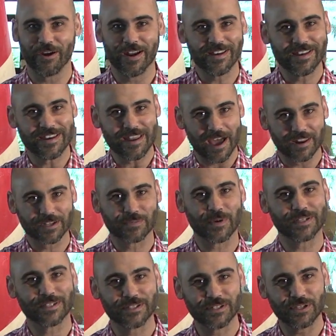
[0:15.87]
I did not
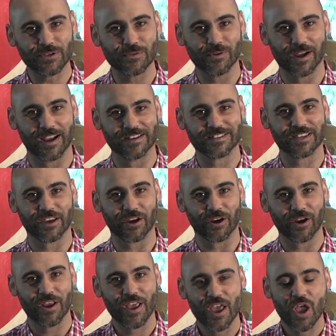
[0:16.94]
expect to see you guys here.